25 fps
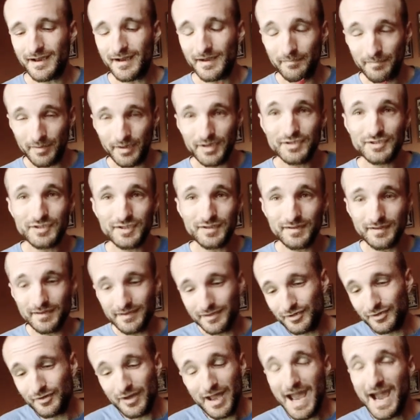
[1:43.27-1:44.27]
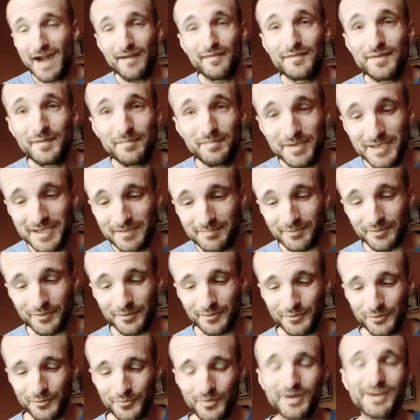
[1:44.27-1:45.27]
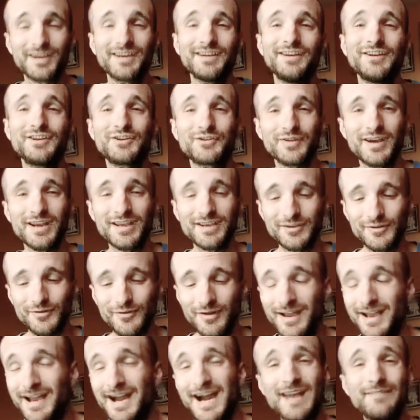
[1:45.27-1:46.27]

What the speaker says: a bunch of, you know, half the people who work at ATREYU.